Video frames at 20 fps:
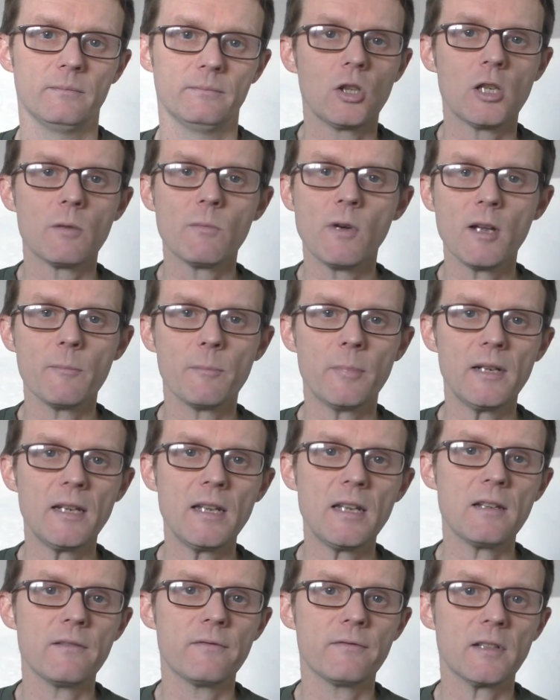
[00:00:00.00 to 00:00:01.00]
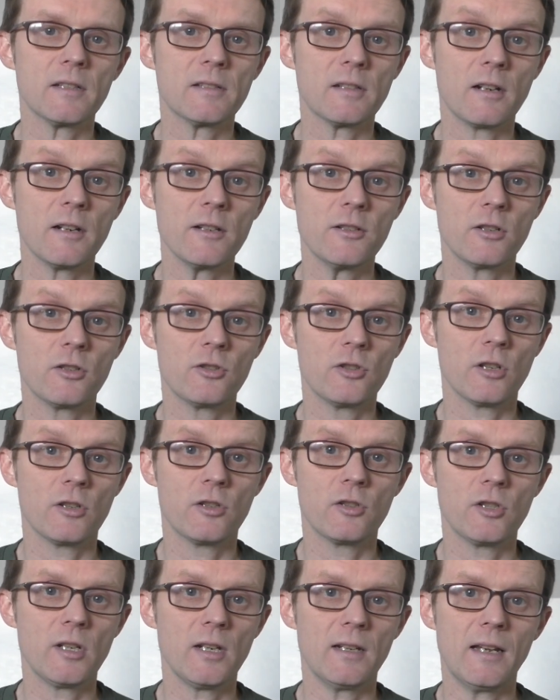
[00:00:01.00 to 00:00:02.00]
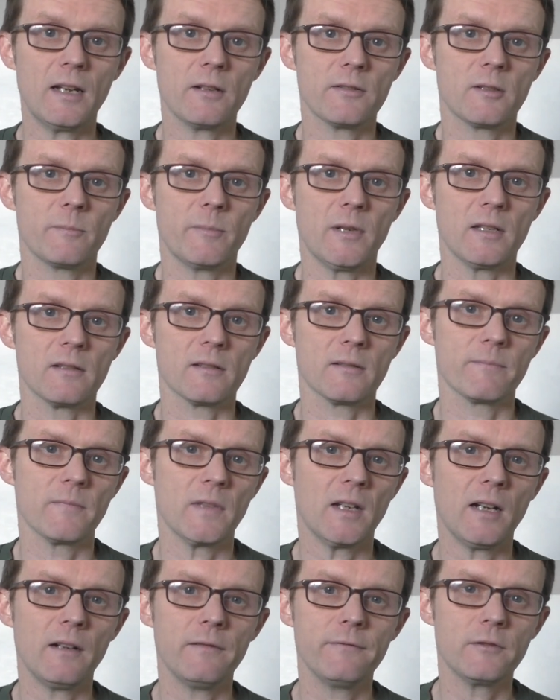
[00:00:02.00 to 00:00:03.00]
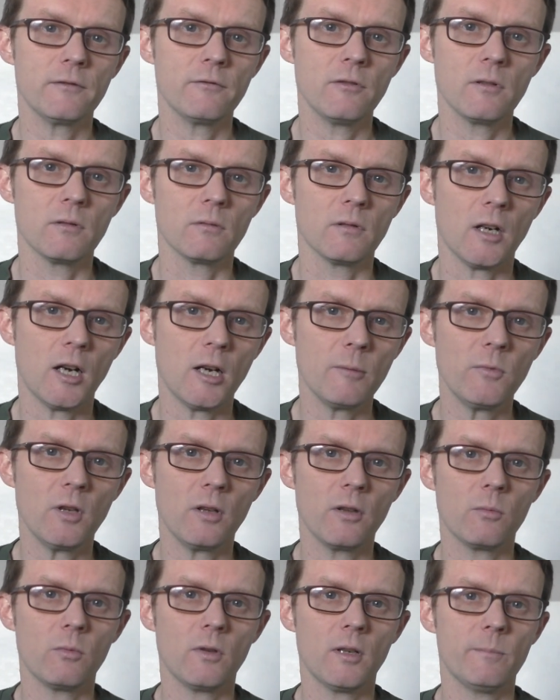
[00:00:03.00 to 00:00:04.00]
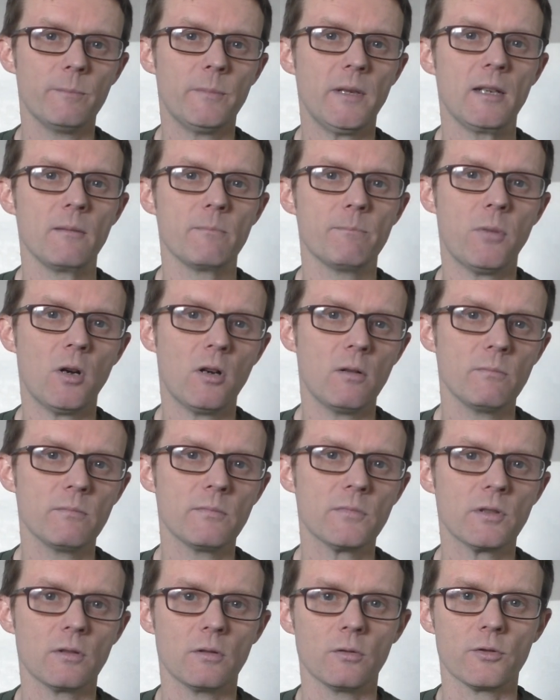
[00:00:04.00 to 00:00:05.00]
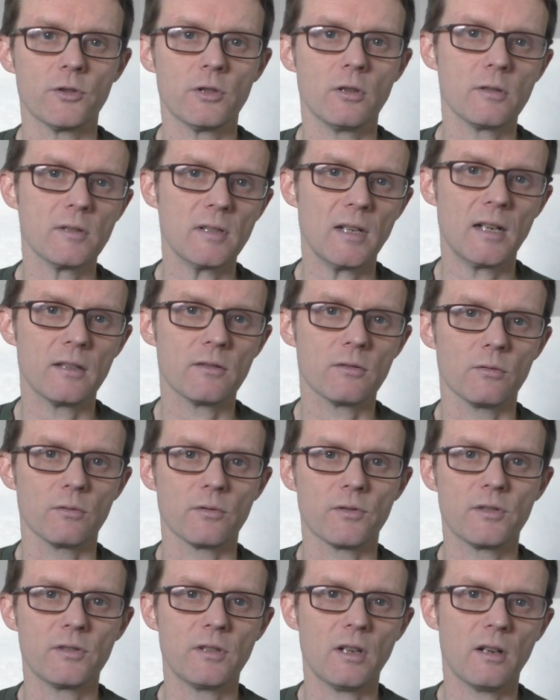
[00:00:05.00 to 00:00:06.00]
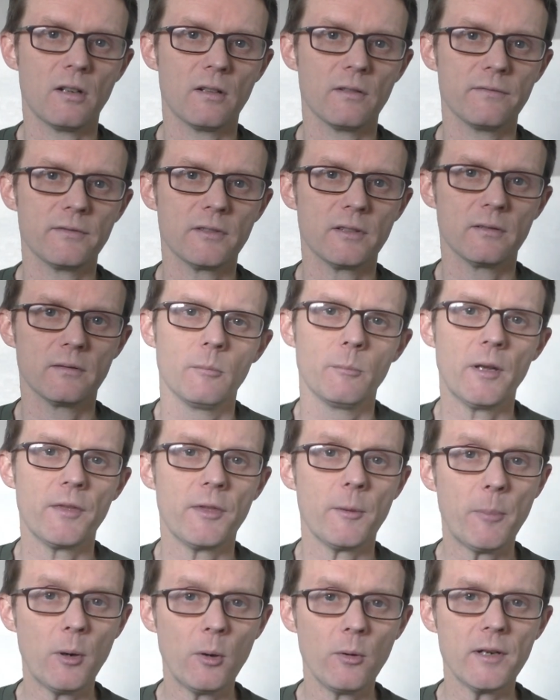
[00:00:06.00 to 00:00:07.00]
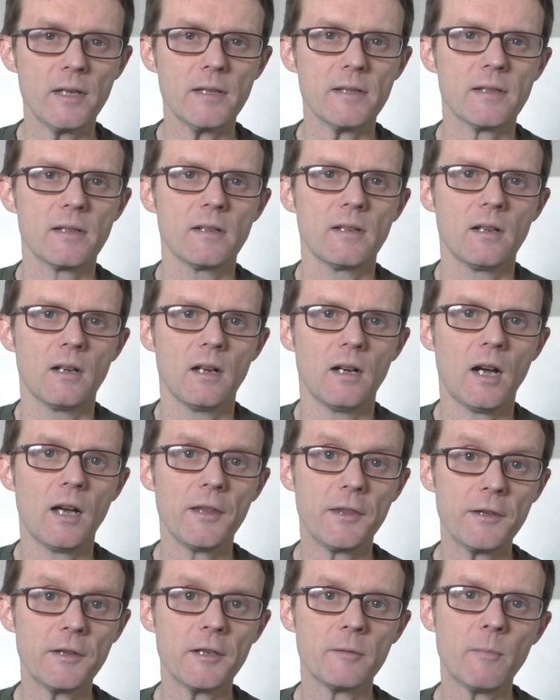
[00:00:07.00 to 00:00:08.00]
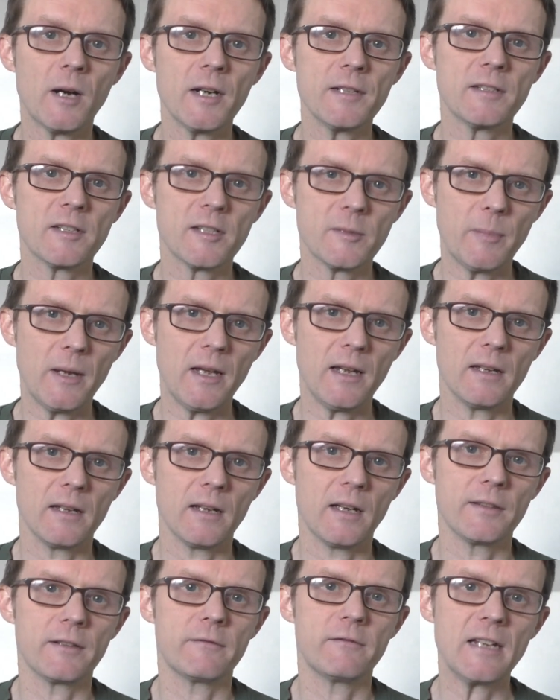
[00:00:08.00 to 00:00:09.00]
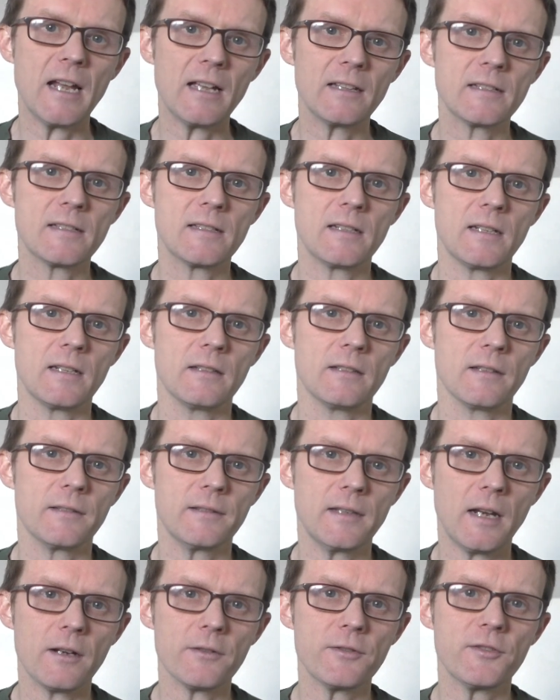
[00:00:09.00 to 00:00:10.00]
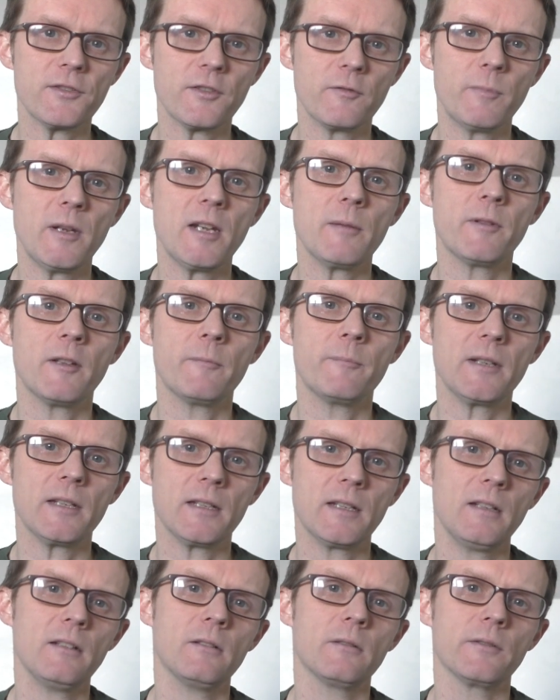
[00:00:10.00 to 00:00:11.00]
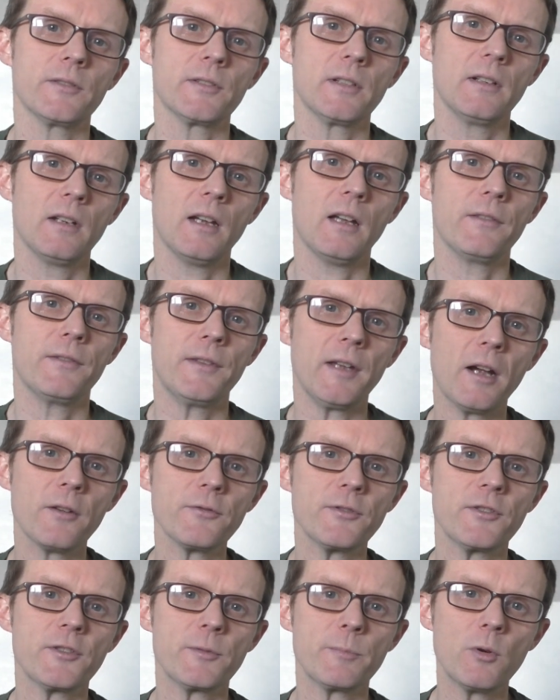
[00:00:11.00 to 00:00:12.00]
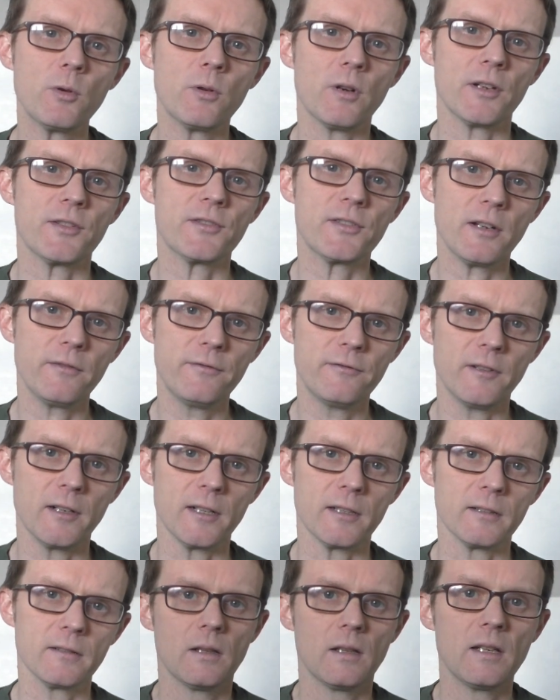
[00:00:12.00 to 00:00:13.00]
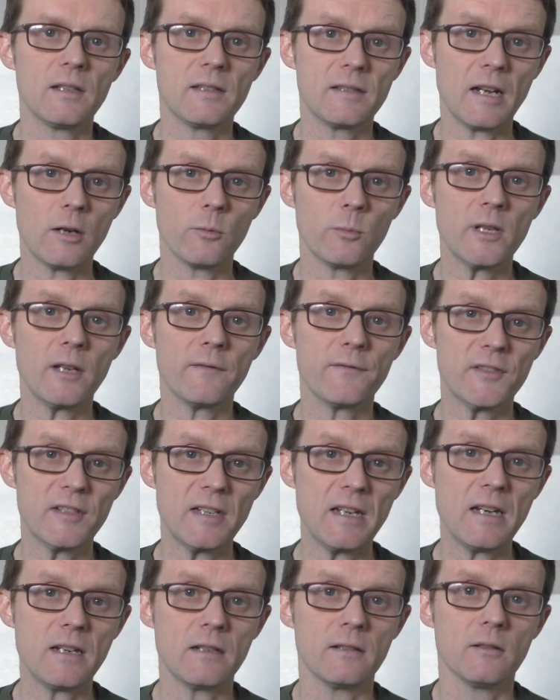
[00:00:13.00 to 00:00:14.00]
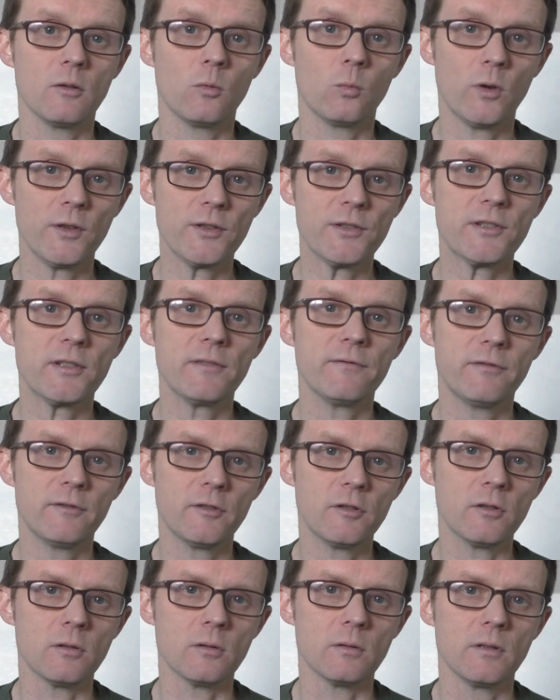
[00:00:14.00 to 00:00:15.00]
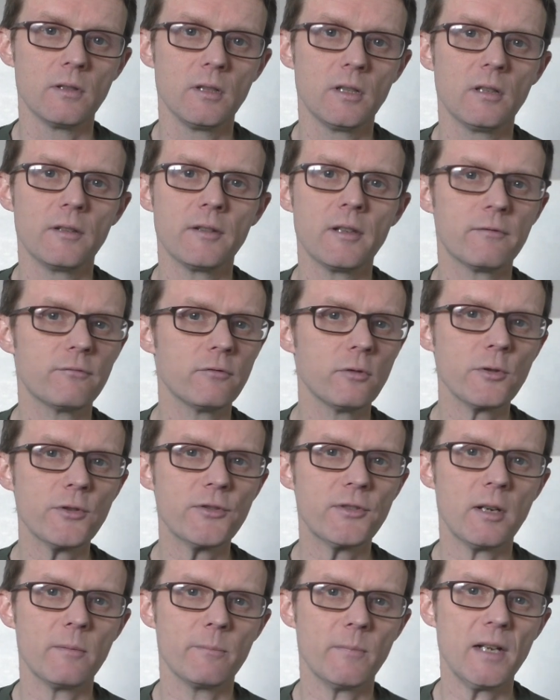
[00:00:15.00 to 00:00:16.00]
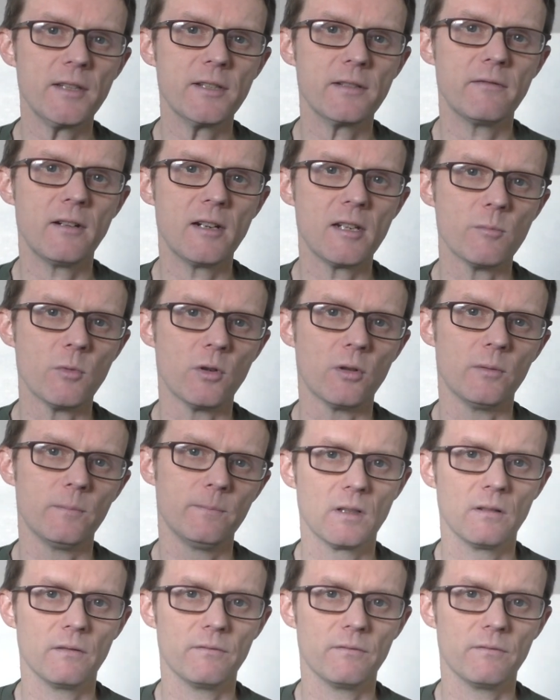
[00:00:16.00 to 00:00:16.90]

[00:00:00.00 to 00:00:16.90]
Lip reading: You might believe that I should just chill out a bit. After all, I'm not the one being bombed or shot at or starved. But the point, other than my despair at the reality that thousands of people have been killed and thousands more are suffering, is that we have seen, once and for all, that rules don't matter anymore.